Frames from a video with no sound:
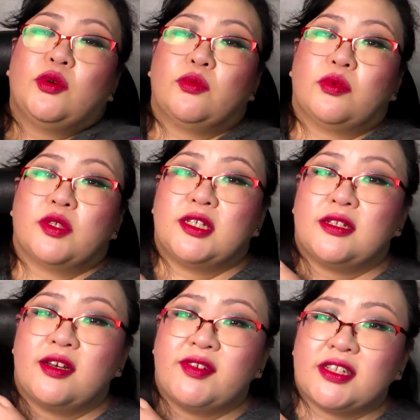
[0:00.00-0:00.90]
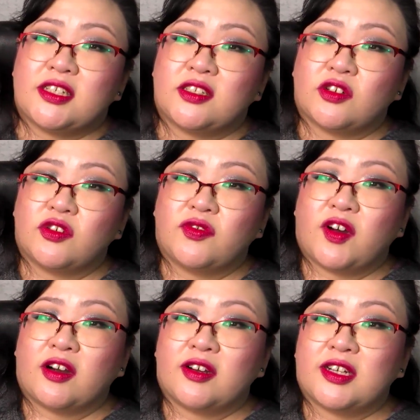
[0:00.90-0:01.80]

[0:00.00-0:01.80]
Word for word: really loving this so far.